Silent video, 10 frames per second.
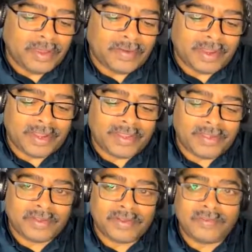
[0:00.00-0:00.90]
All right,
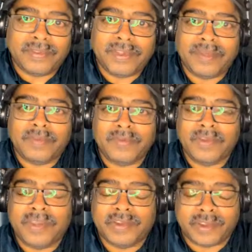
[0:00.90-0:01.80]
so let me
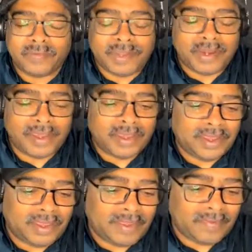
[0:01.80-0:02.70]
read something here.